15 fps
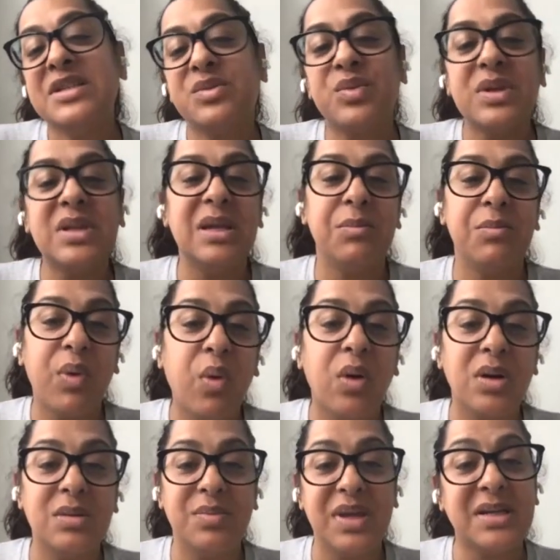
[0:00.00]
is really
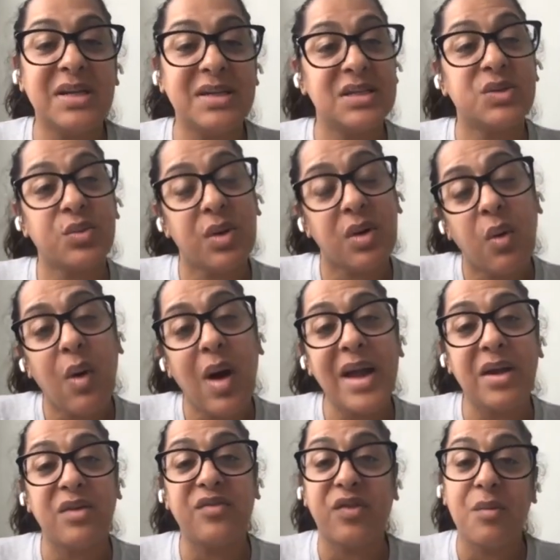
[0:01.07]
important because it's
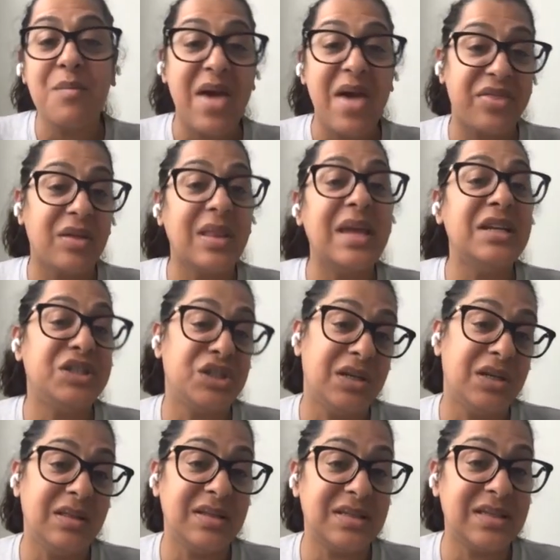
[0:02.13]
required for
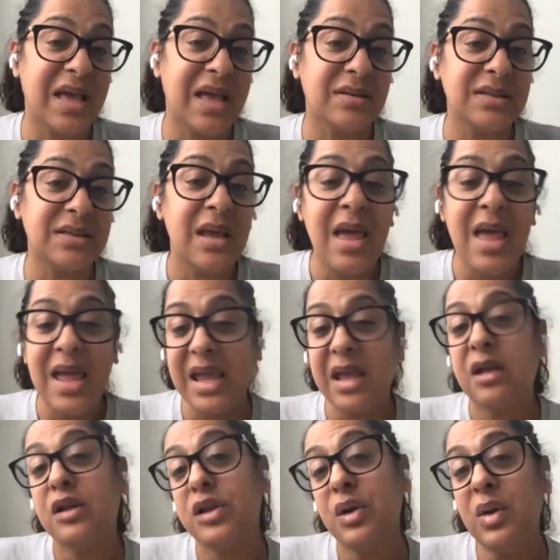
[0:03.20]
methylation in the cells,
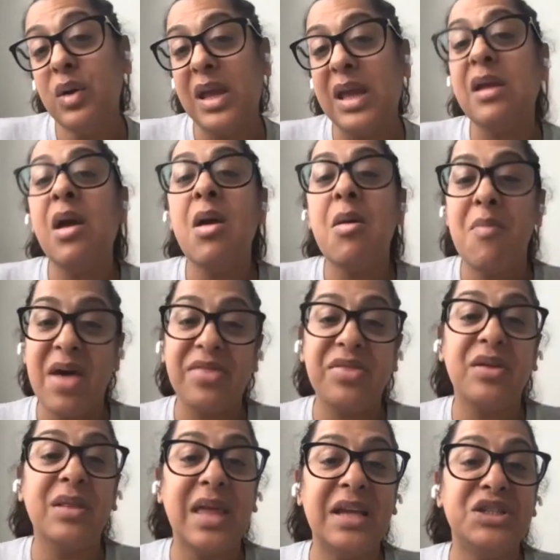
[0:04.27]
including
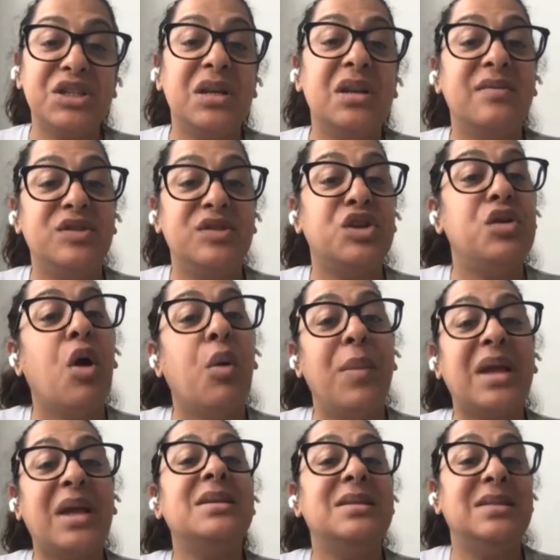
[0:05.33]
methylation of
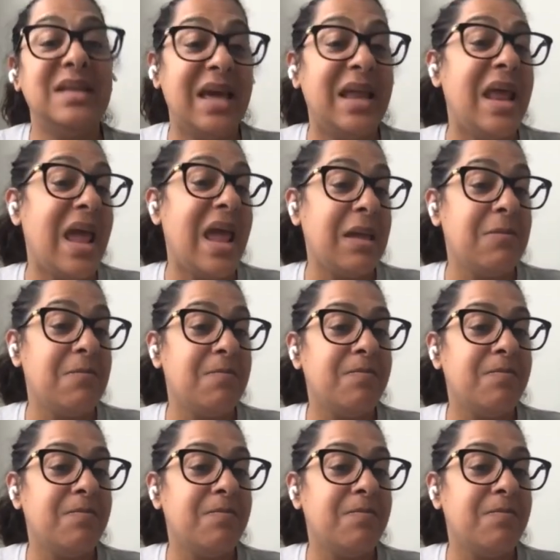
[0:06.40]
genomic DNA.